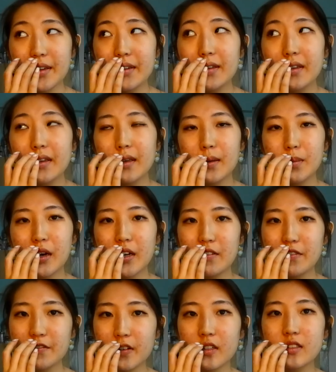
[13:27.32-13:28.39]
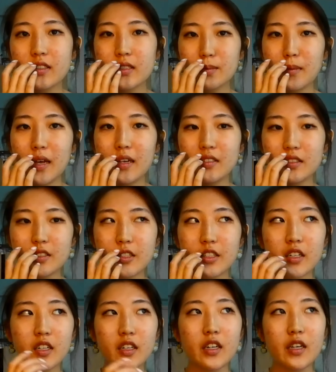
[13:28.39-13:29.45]
think in my first
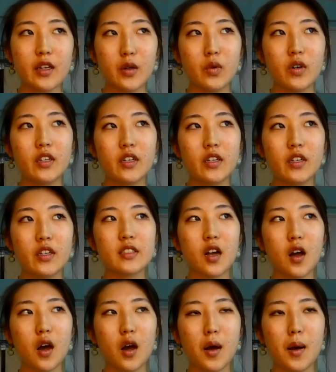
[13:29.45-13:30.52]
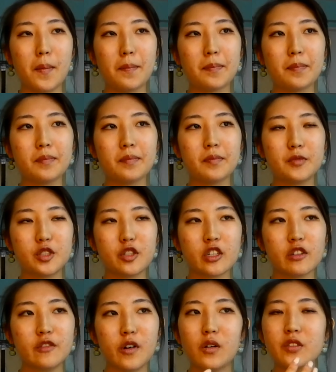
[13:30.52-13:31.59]
semester, it was um,
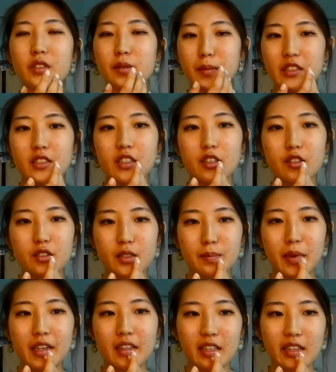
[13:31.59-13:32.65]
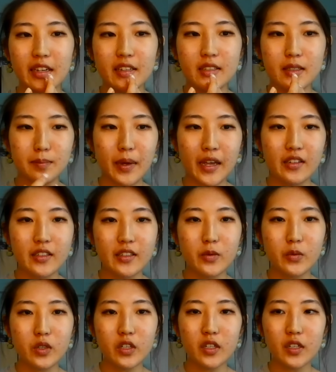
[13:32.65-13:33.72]
during fall semester, it was mainly
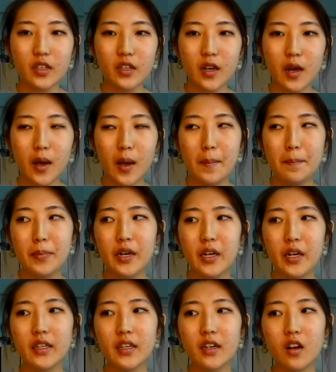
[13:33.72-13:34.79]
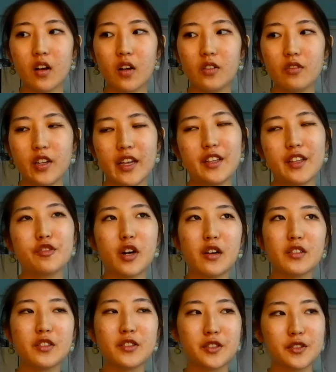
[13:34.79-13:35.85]
independent work. But like
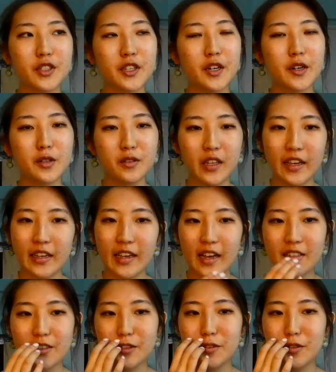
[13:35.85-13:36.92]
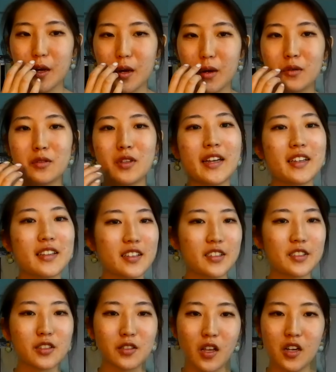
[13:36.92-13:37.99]
throughout studio like as you know like
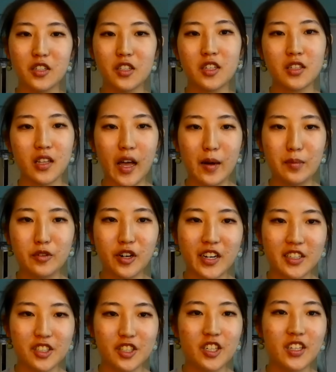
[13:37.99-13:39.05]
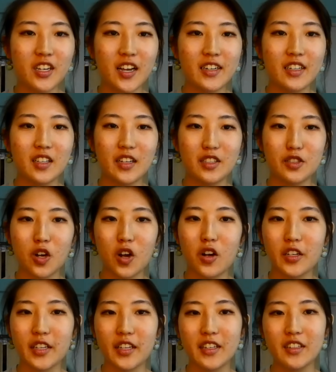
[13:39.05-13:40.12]
there's a lot of collaboration kind of like
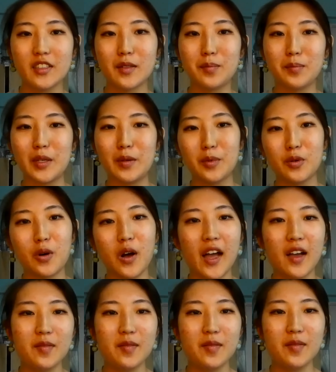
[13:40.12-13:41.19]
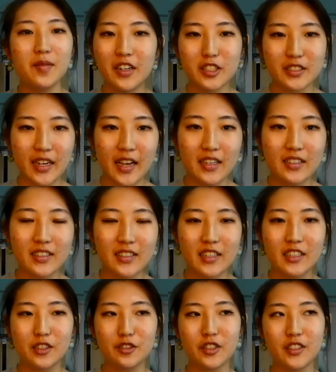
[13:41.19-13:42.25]
talking to people by your desk
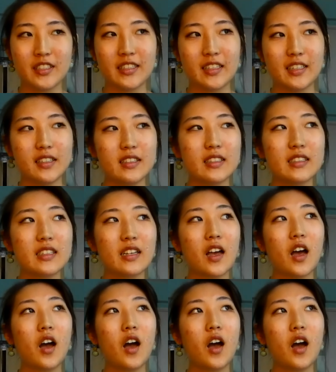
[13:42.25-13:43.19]
getting critiques